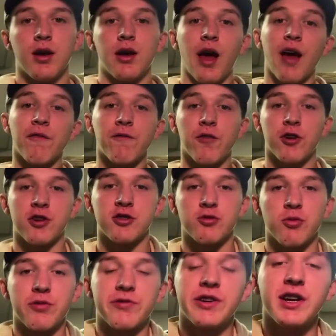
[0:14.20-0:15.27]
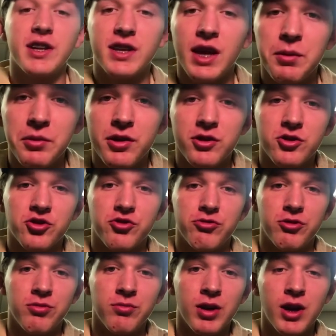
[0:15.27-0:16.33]
At first, when reading Taming of the
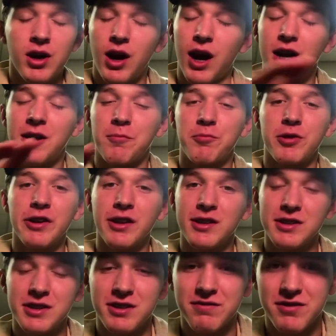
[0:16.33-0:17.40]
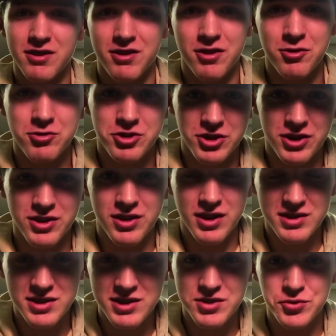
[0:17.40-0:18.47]
Shrew, I had a preconceived notion that
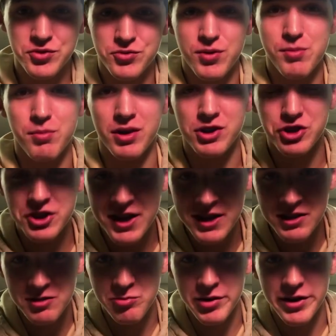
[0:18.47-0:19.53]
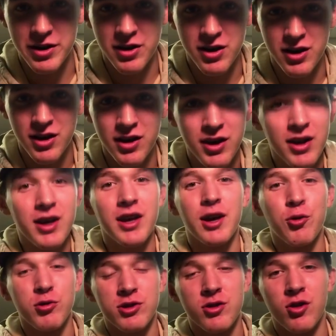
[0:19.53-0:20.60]
since it was written by Shakespeare, it
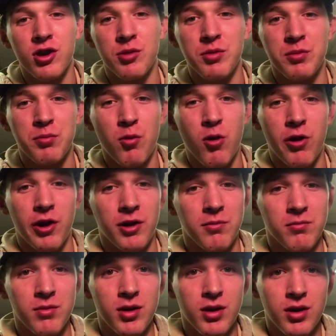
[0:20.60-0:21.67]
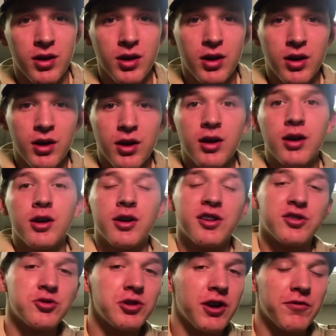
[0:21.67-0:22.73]
was going to be boring.
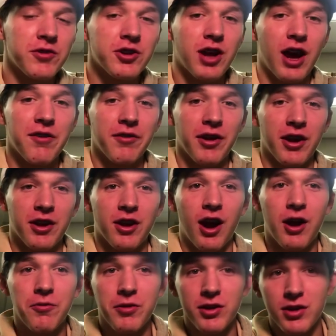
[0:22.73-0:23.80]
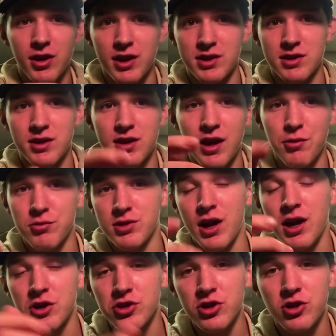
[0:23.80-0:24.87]
Soon after diving in, I realized that it was
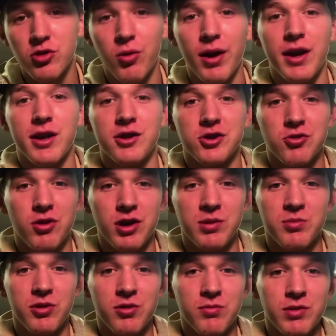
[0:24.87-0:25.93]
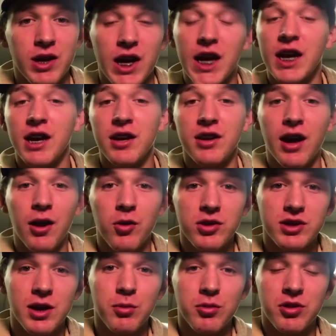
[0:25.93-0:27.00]
actually quite enjoyable, and I
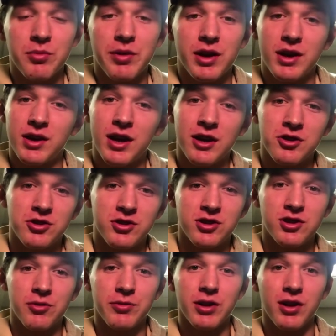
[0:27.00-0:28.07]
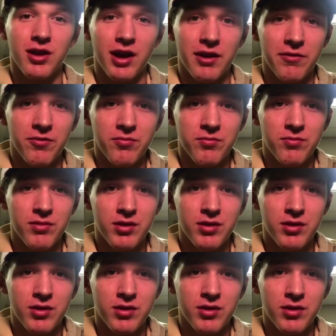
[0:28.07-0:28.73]
was able to make connections to real life.